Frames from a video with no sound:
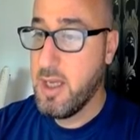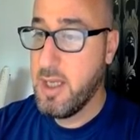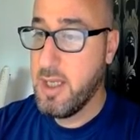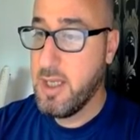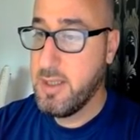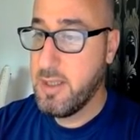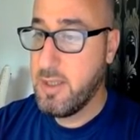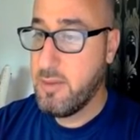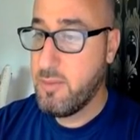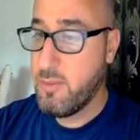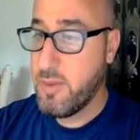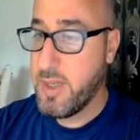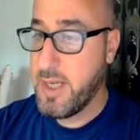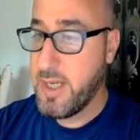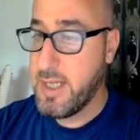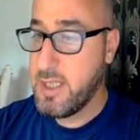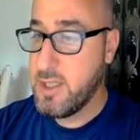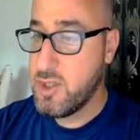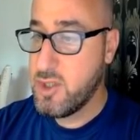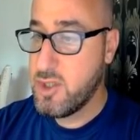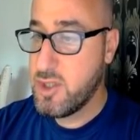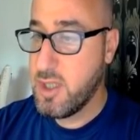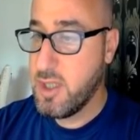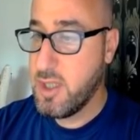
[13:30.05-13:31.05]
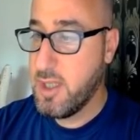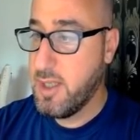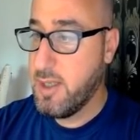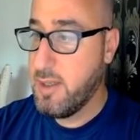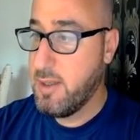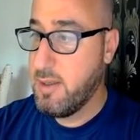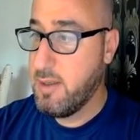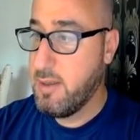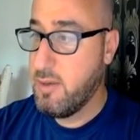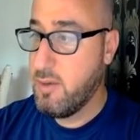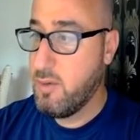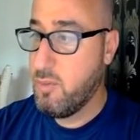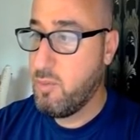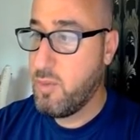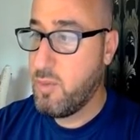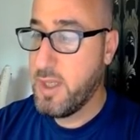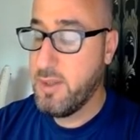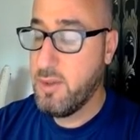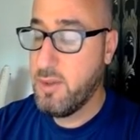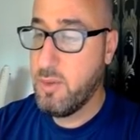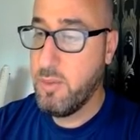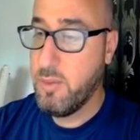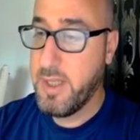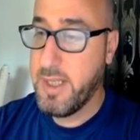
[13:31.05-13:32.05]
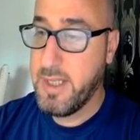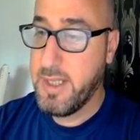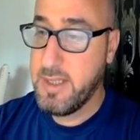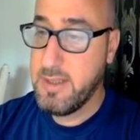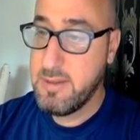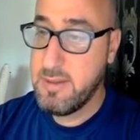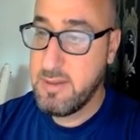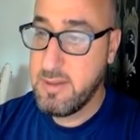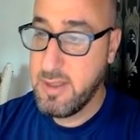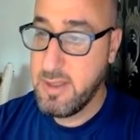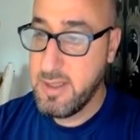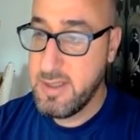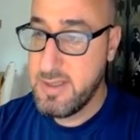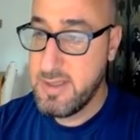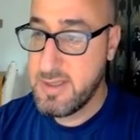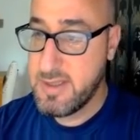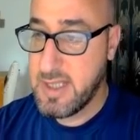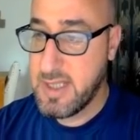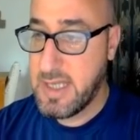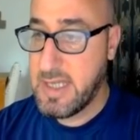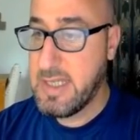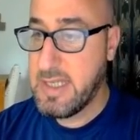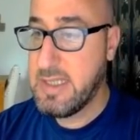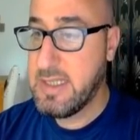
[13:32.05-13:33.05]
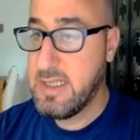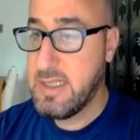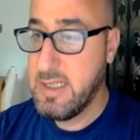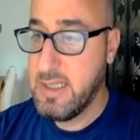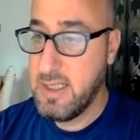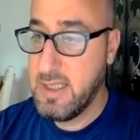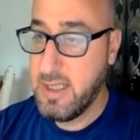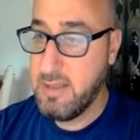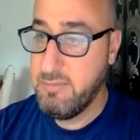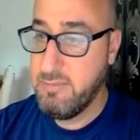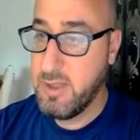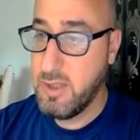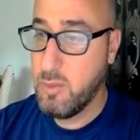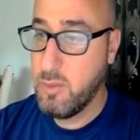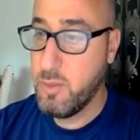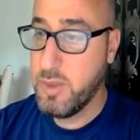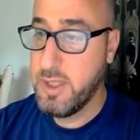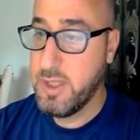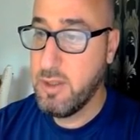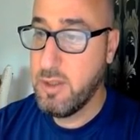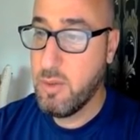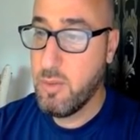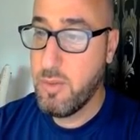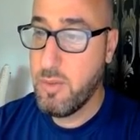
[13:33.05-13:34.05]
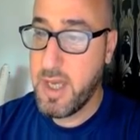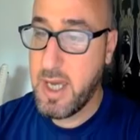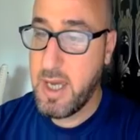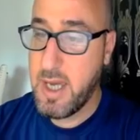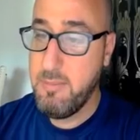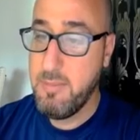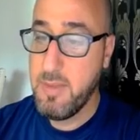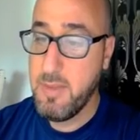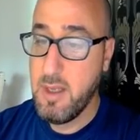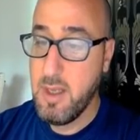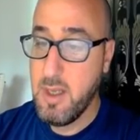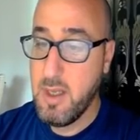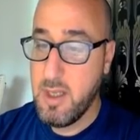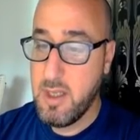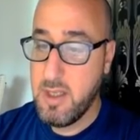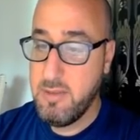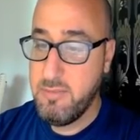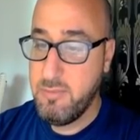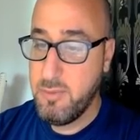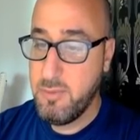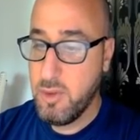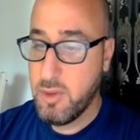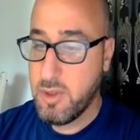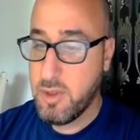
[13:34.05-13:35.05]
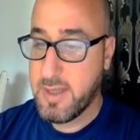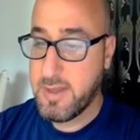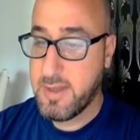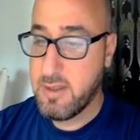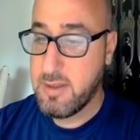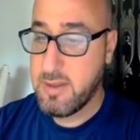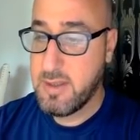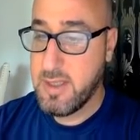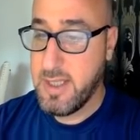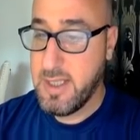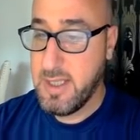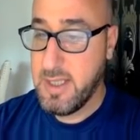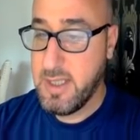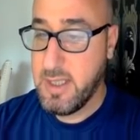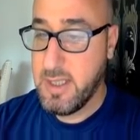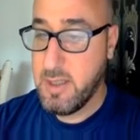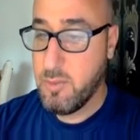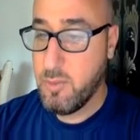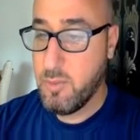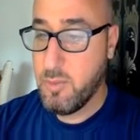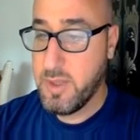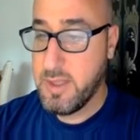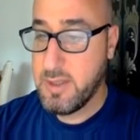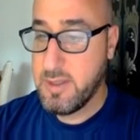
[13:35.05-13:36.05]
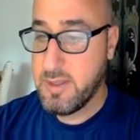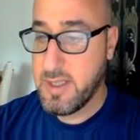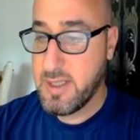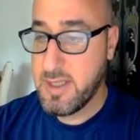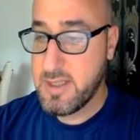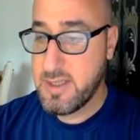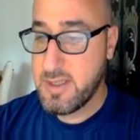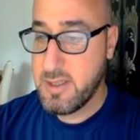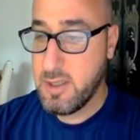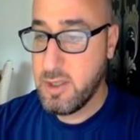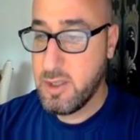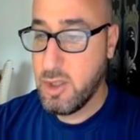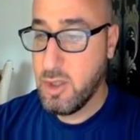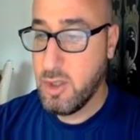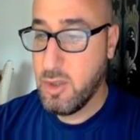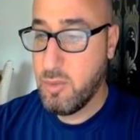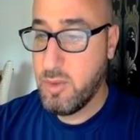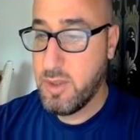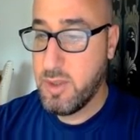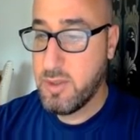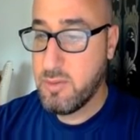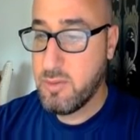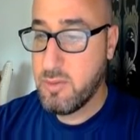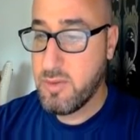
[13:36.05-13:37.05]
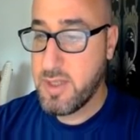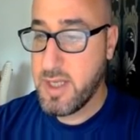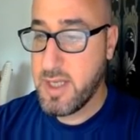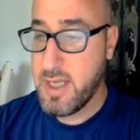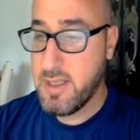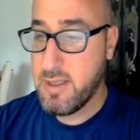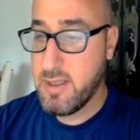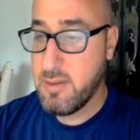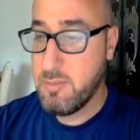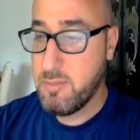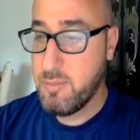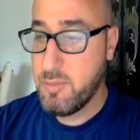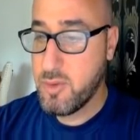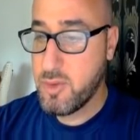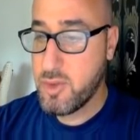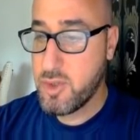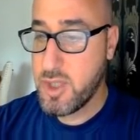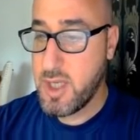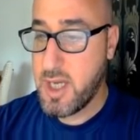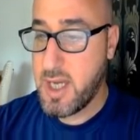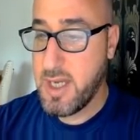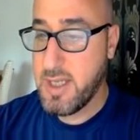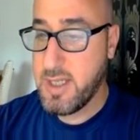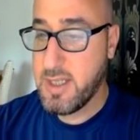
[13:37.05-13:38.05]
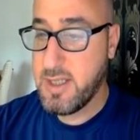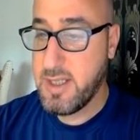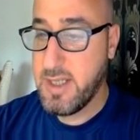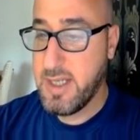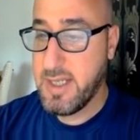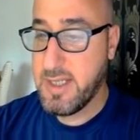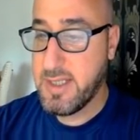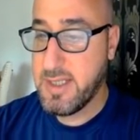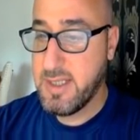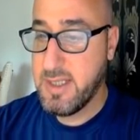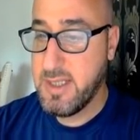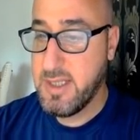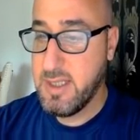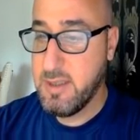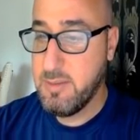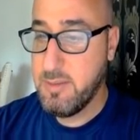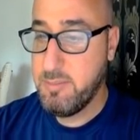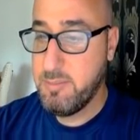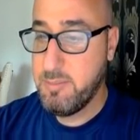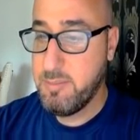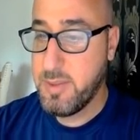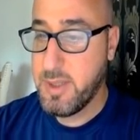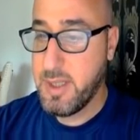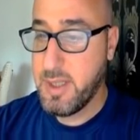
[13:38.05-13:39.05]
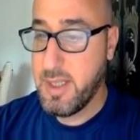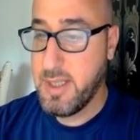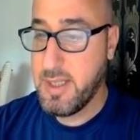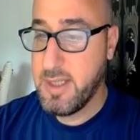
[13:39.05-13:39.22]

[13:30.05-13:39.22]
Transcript: in a range uh, 108 is a key level we know that if we look at the daily we tested lower to then push higher and keep uh,